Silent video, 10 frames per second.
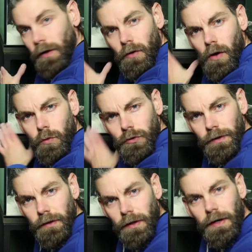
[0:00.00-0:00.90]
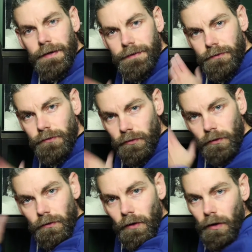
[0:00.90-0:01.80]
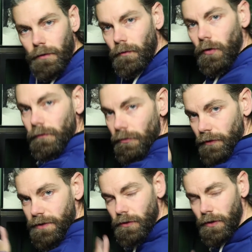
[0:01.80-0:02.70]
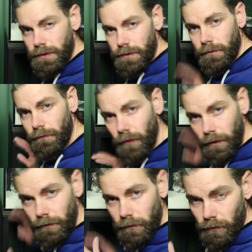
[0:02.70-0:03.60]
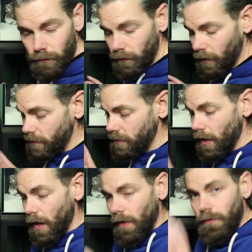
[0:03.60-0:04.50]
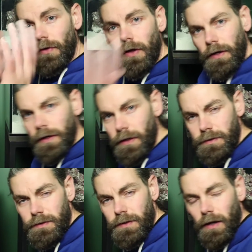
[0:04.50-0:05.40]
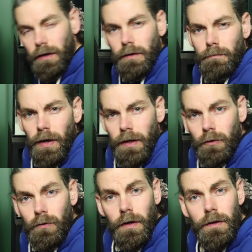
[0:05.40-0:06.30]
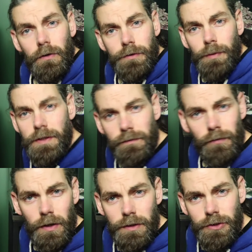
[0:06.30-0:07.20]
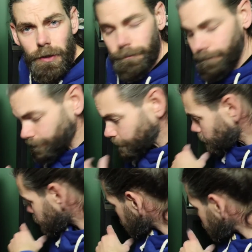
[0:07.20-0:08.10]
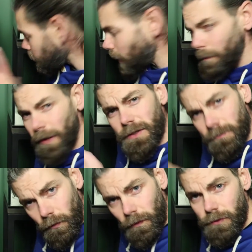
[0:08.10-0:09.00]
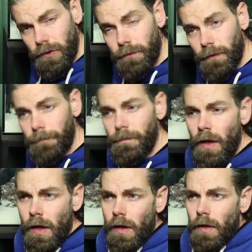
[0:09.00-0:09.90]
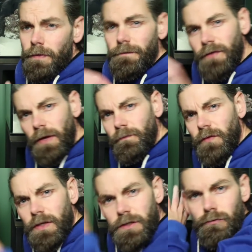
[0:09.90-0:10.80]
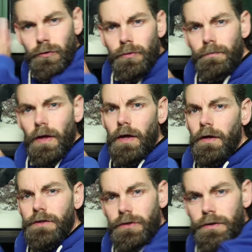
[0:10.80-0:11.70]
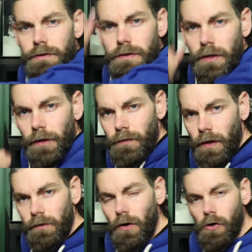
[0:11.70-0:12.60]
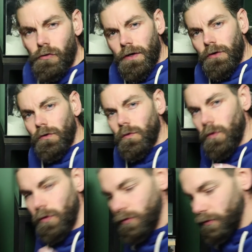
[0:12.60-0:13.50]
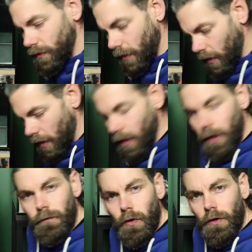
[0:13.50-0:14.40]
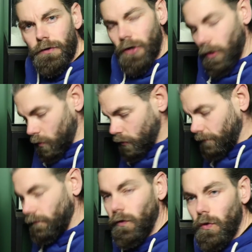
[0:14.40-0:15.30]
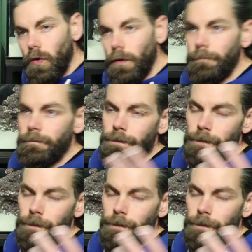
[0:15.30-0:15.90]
there are wooden claddings on 3 sides, the front and the 2 sides, that encase the tank and make it look like a nice piece of furniture. I plan to move those over. The theme for this room, as you can see, I've done dark green on the walls. I've got a dark wooden floor.